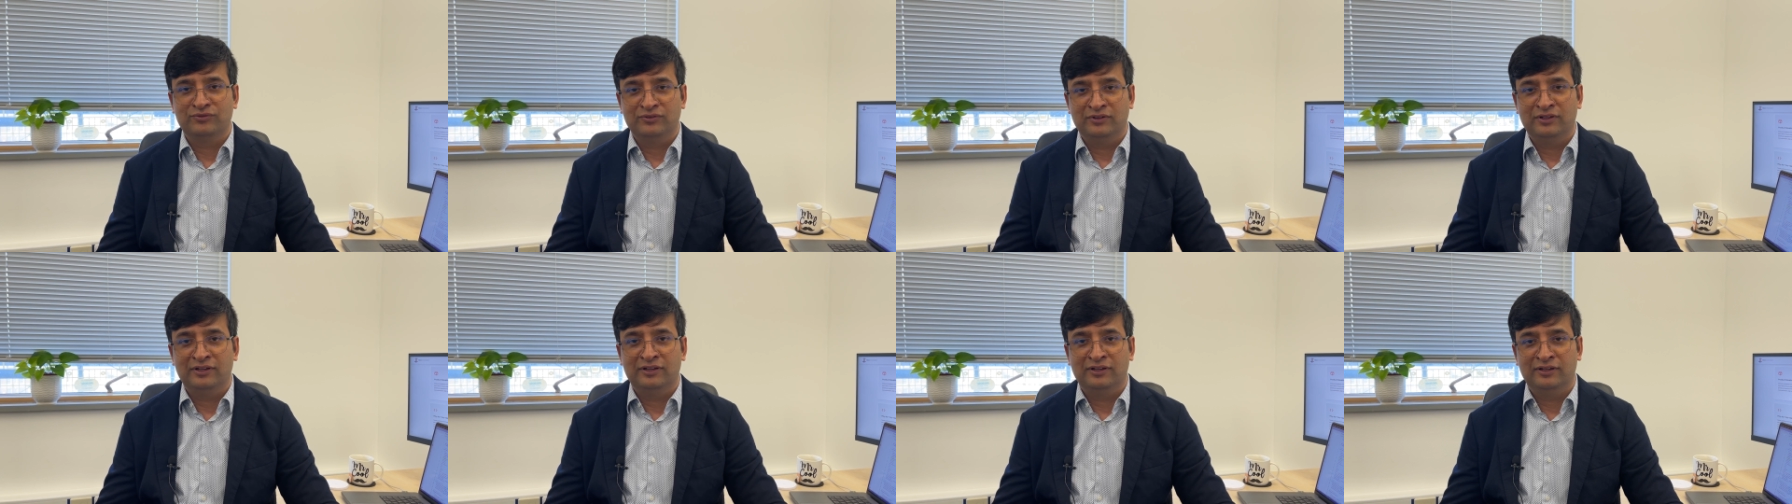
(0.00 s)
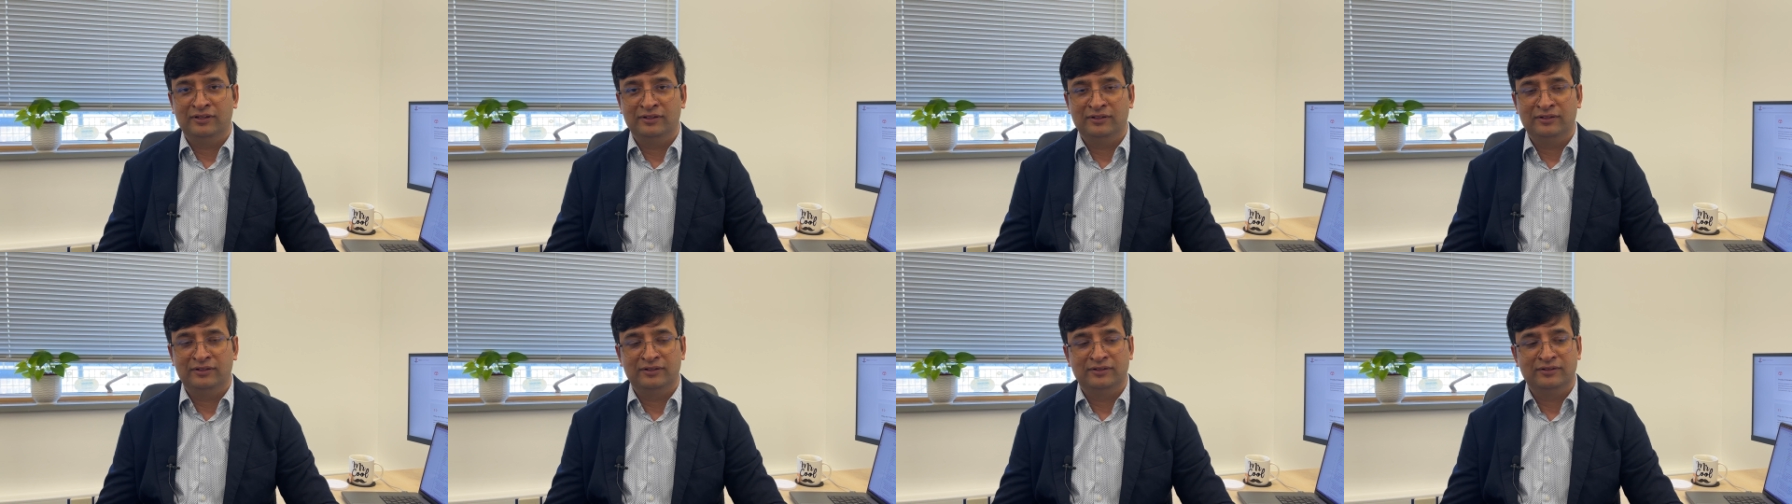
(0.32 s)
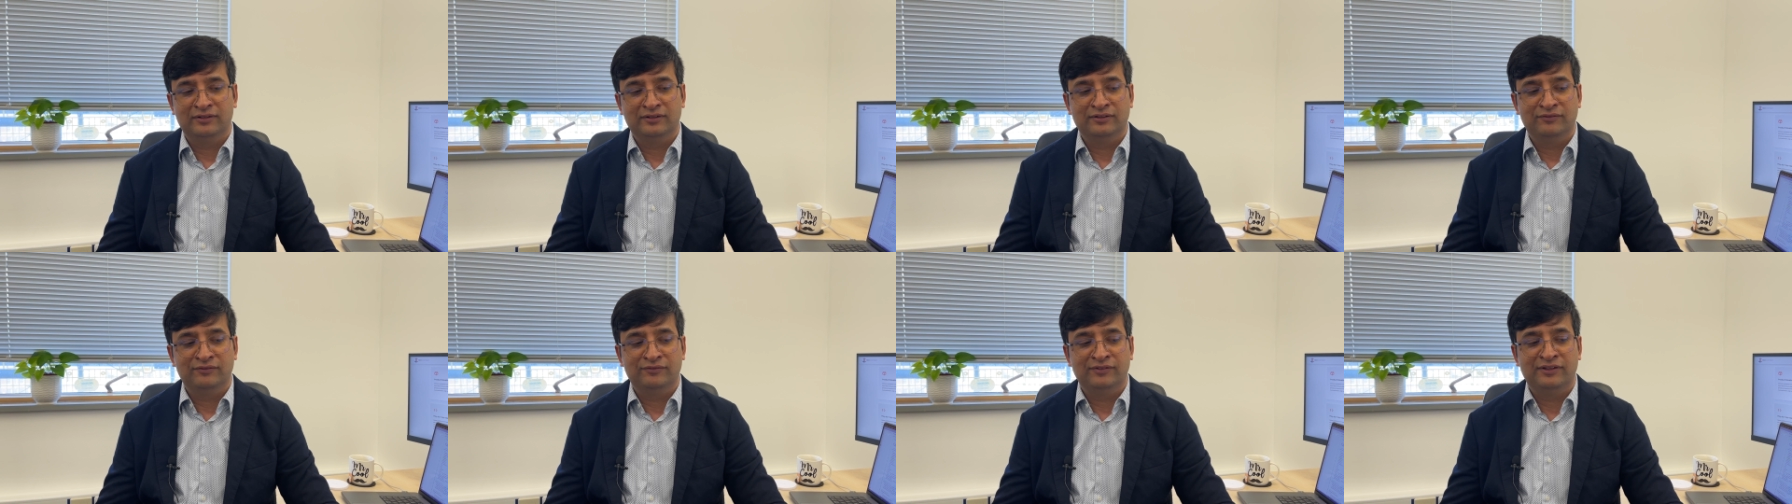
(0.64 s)

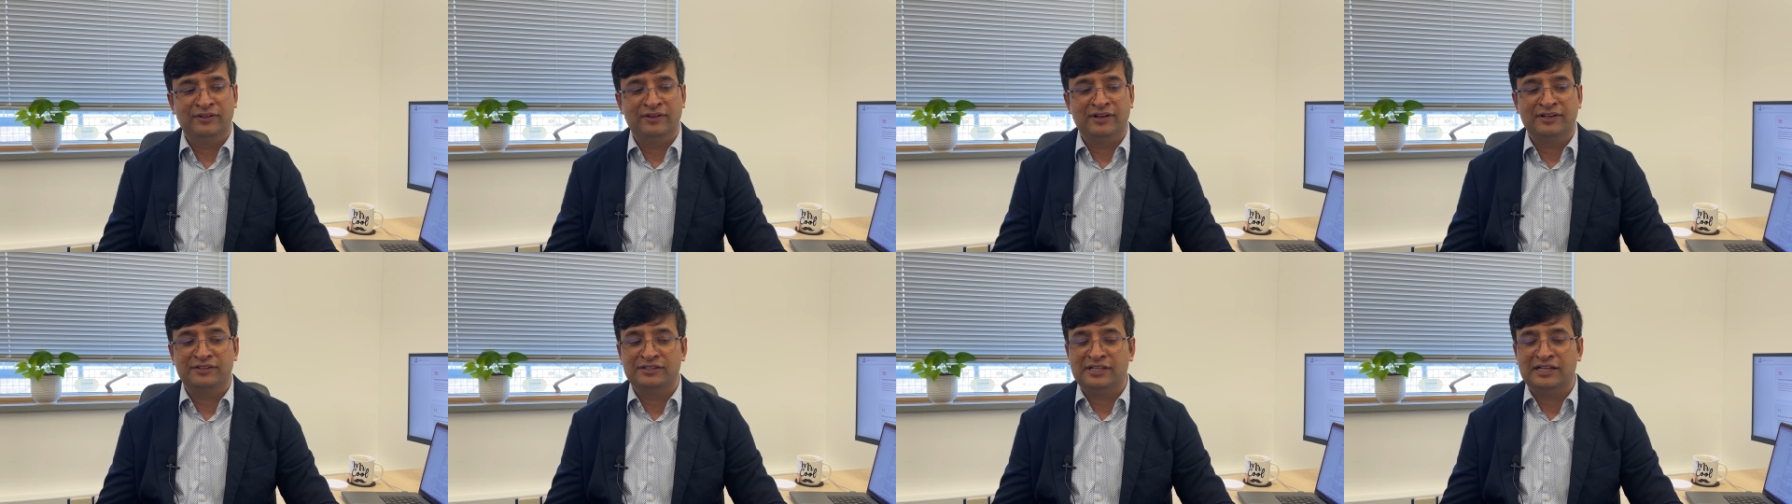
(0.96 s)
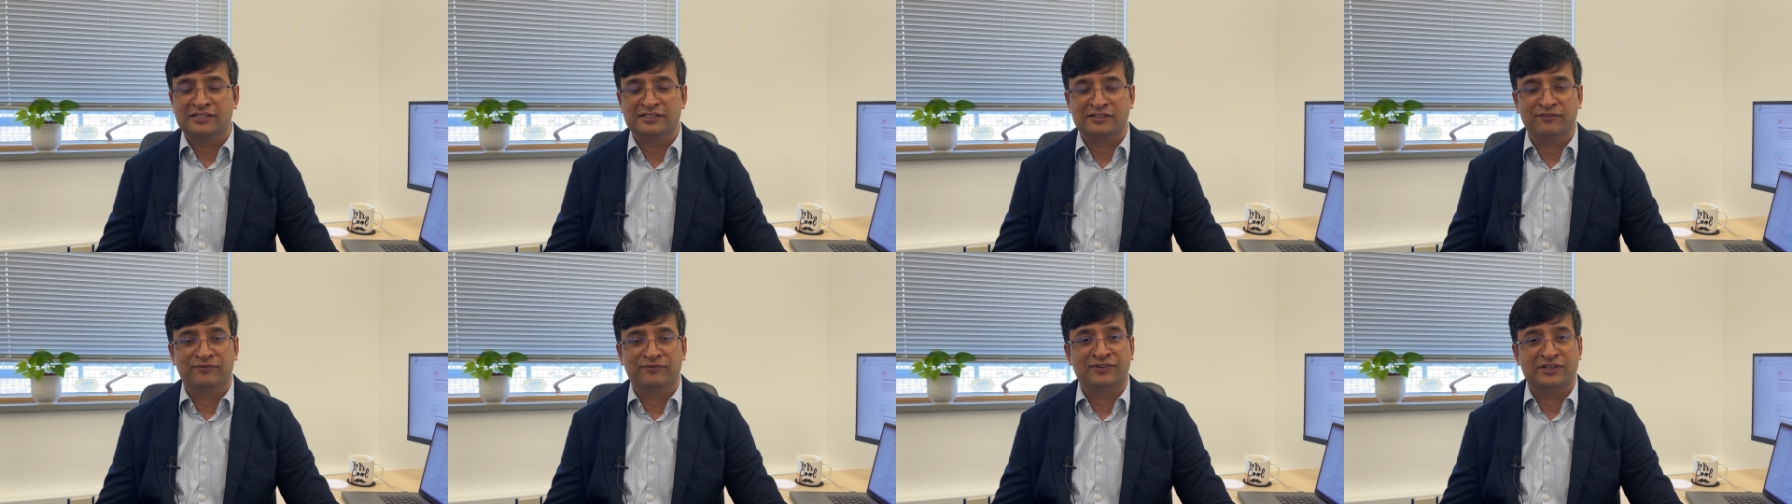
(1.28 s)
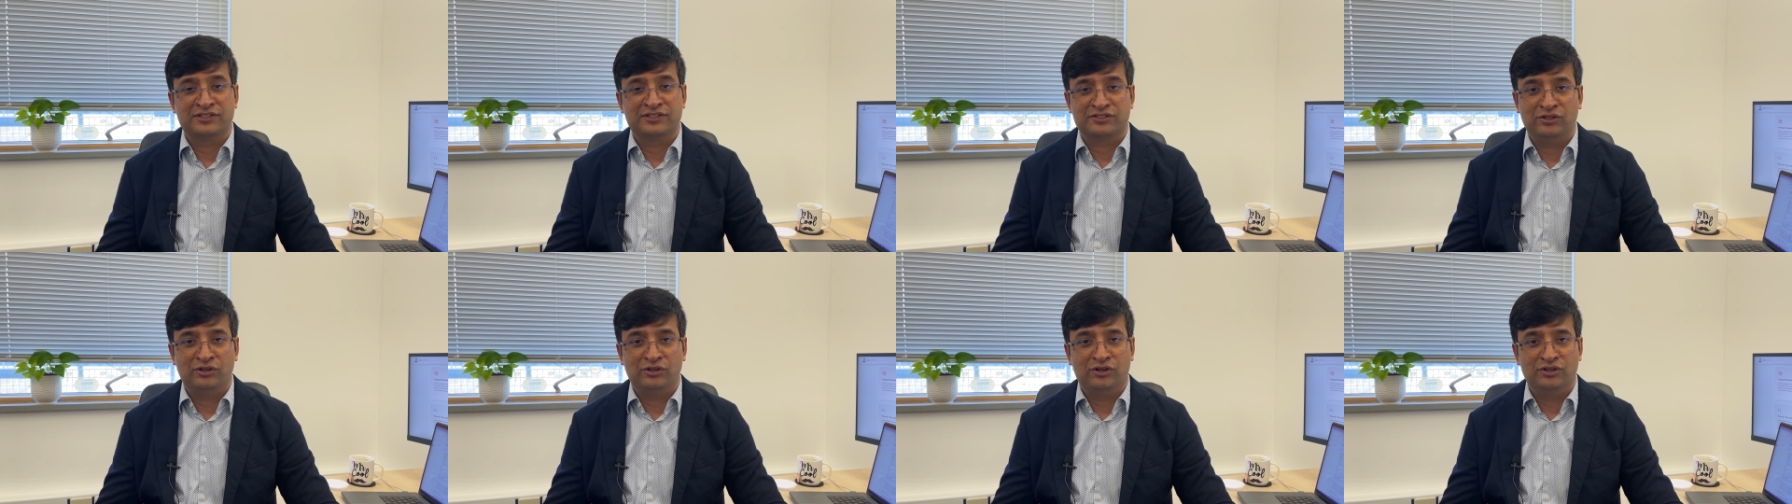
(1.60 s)
That's the
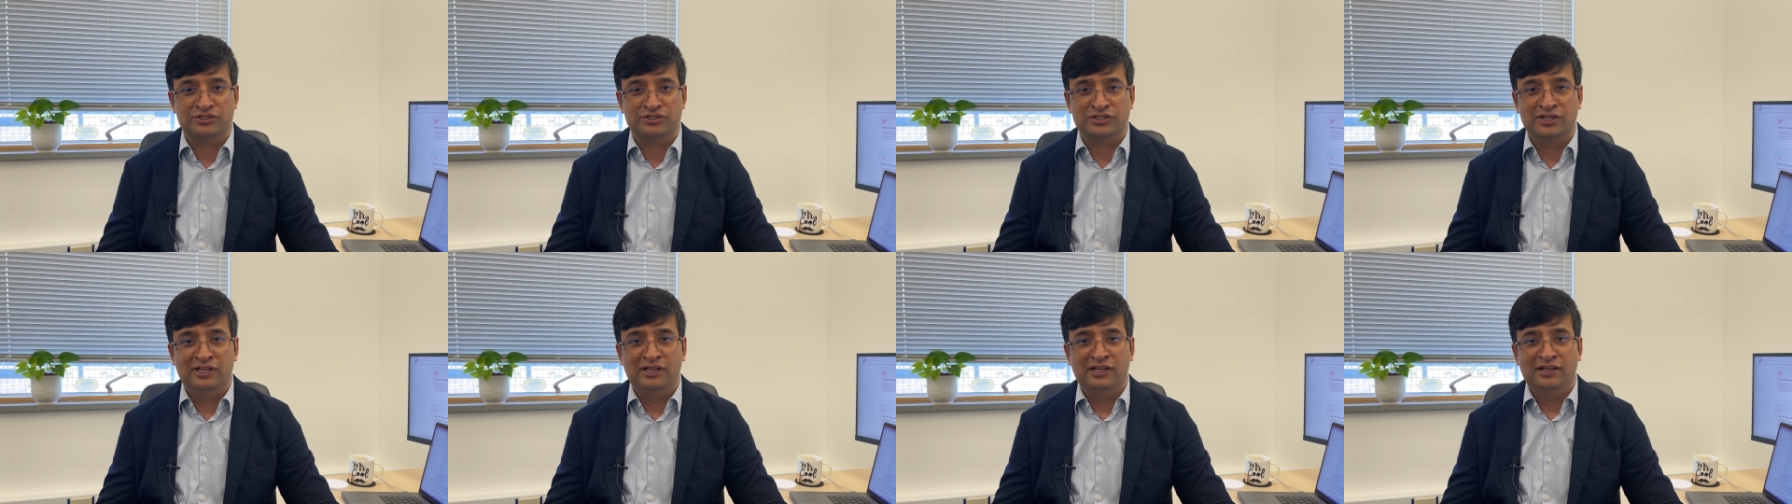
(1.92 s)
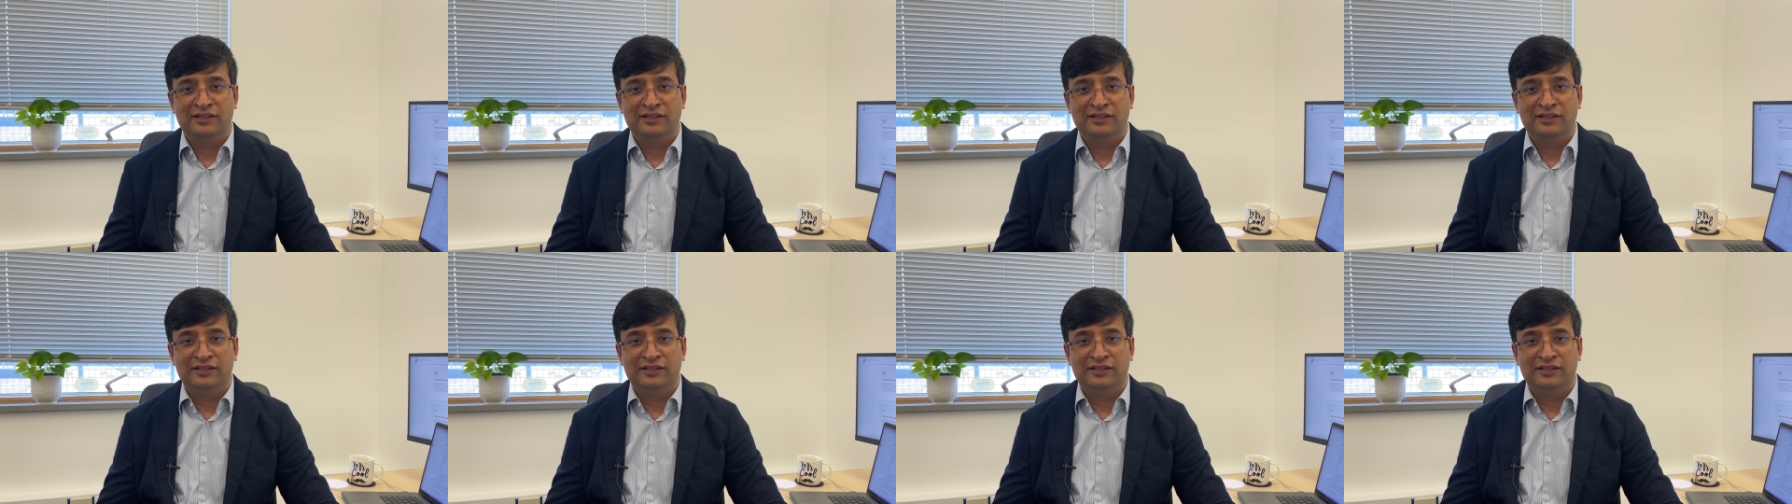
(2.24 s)
first launch.